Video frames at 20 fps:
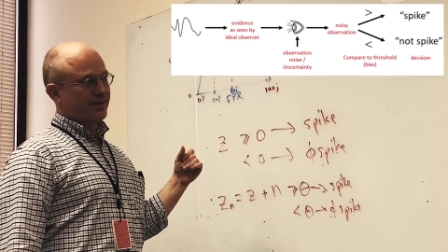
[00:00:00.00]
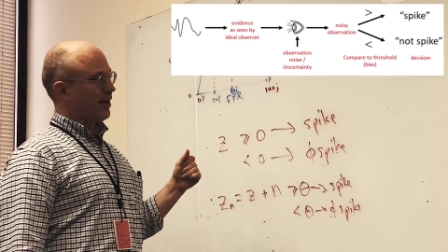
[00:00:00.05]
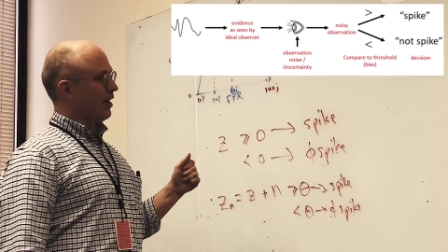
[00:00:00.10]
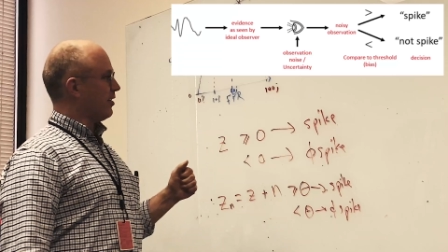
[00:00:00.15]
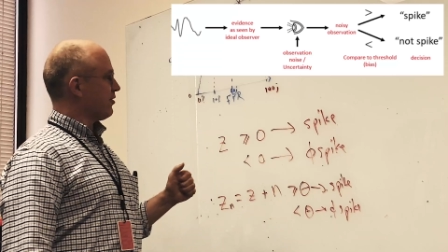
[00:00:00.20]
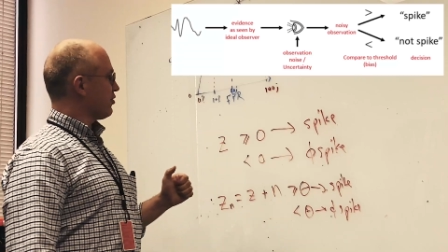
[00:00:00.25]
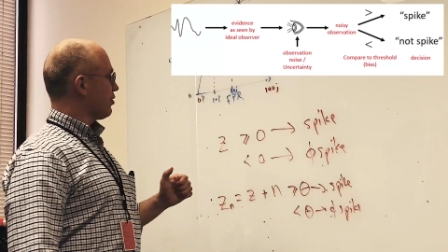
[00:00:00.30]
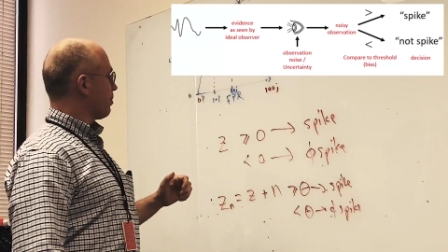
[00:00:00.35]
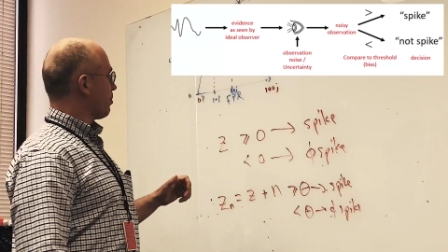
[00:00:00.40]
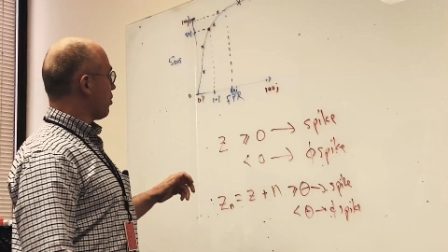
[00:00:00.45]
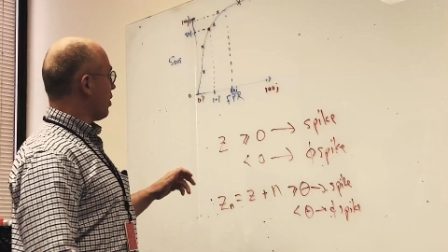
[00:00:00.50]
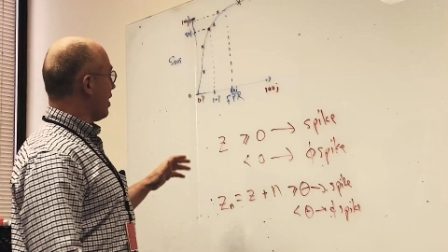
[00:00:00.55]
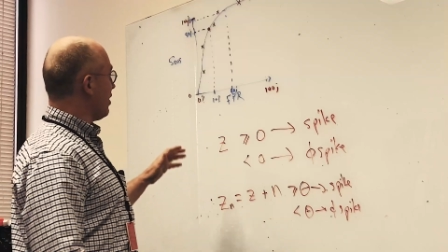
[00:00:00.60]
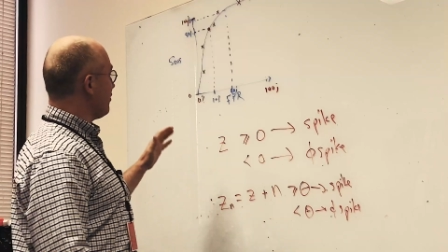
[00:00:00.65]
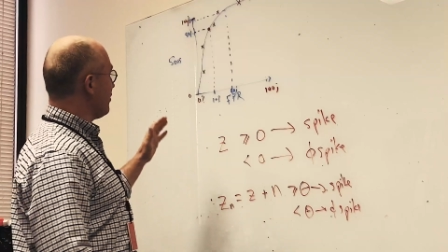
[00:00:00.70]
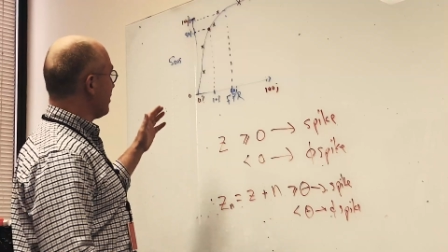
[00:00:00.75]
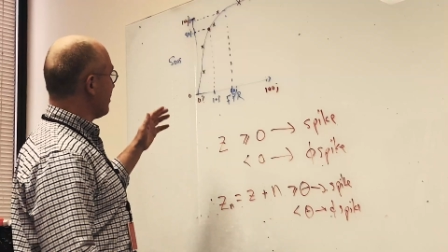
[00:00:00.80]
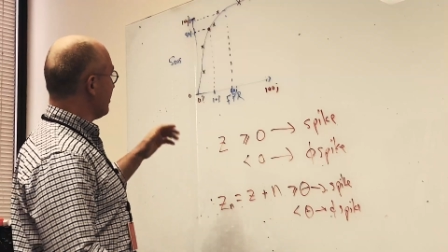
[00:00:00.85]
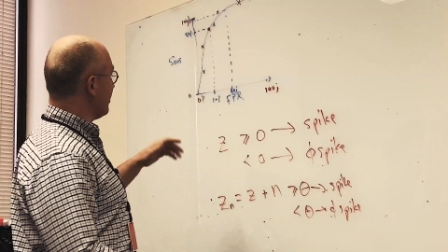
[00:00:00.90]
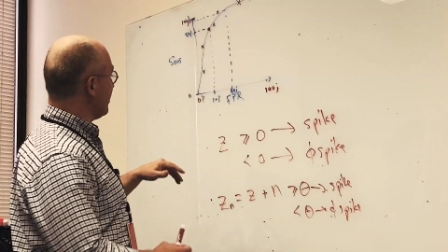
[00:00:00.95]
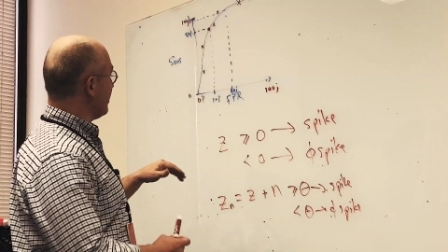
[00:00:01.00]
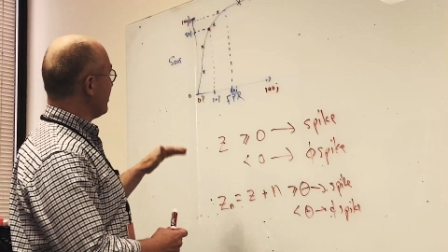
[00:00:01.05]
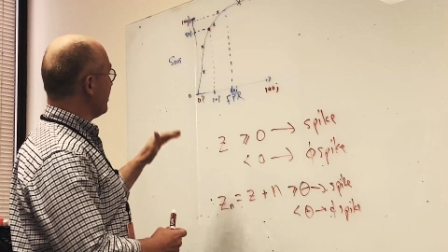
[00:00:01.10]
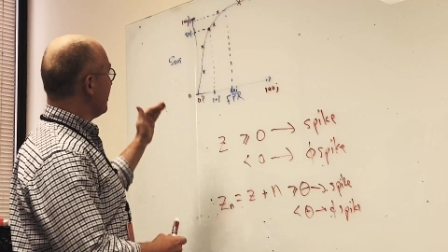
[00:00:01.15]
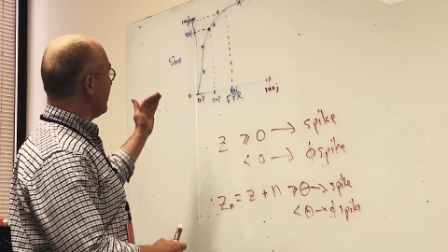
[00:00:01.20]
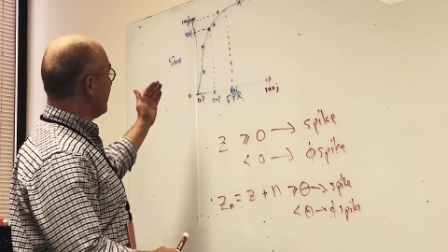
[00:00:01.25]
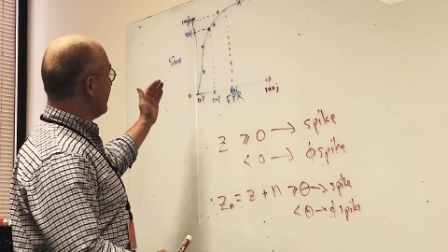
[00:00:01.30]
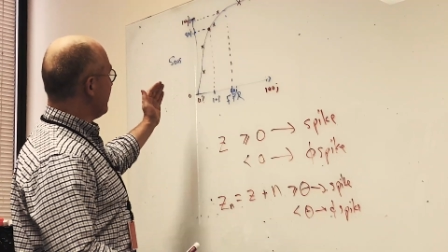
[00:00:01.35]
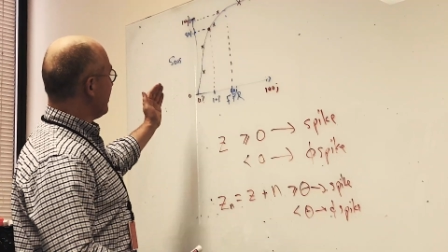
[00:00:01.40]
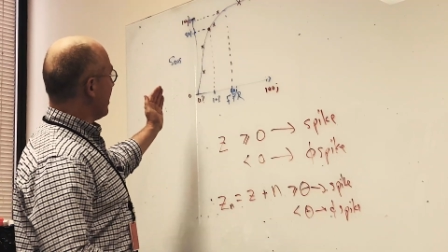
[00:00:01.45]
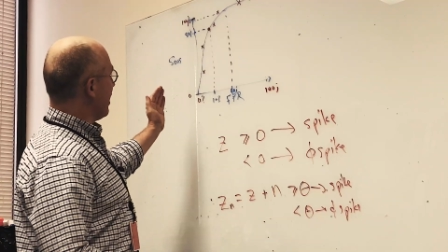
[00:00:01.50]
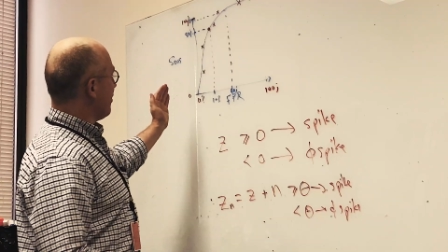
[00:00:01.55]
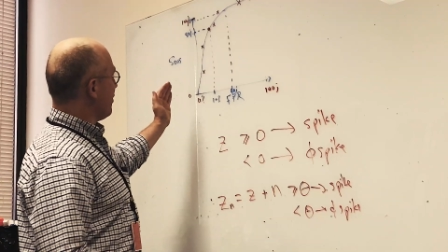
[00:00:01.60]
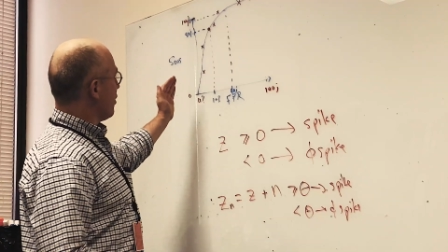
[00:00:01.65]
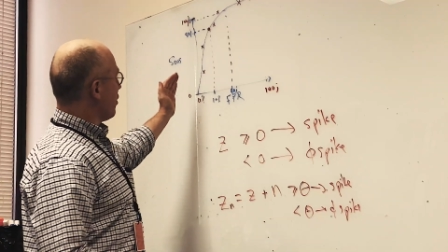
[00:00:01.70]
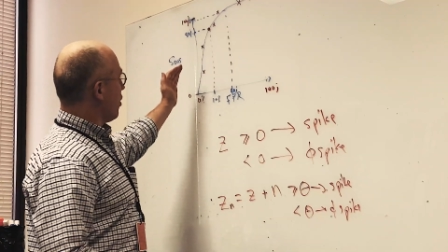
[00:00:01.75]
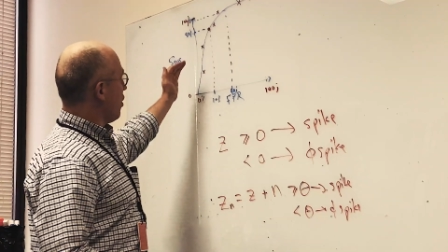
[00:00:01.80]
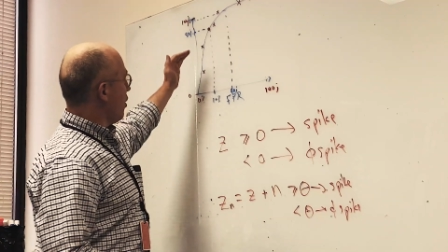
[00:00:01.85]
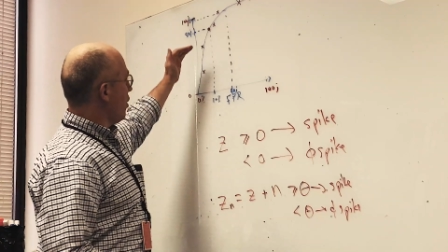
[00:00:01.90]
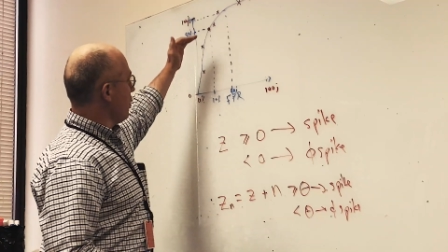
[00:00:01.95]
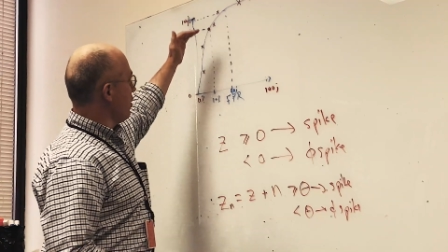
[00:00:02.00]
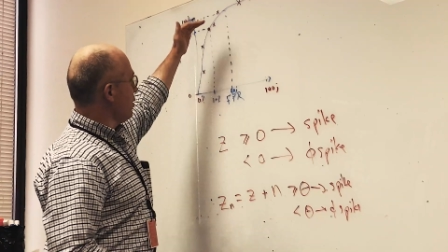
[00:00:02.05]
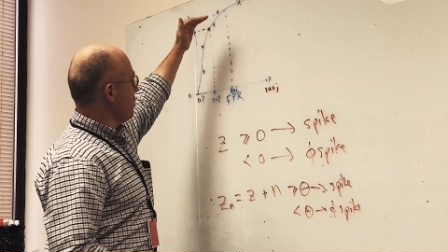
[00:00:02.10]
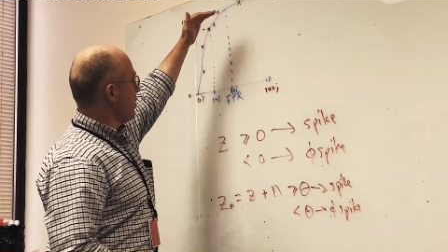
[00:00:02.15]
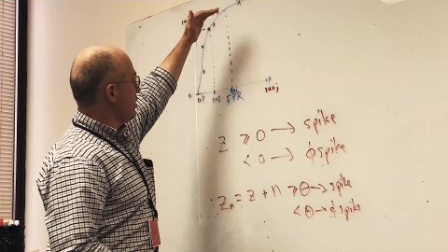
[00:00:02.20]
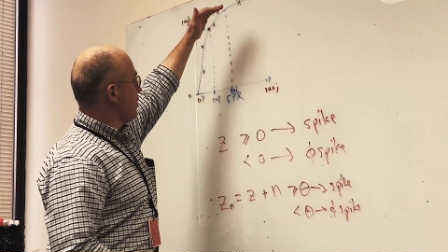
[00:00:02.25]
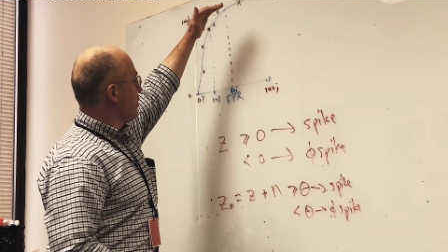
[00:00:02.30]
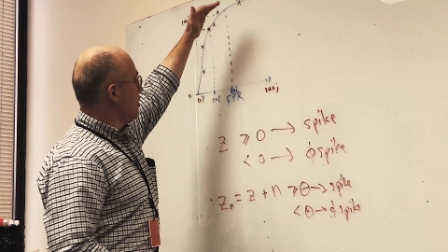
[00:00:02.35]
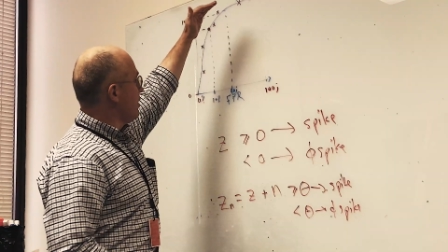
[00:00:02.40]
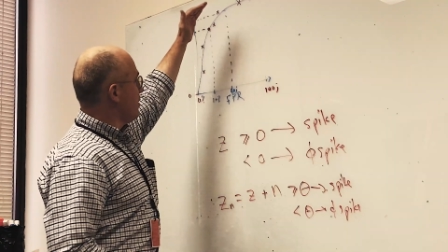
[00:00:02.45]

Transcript: Uh, surprisingly, yeah, they're all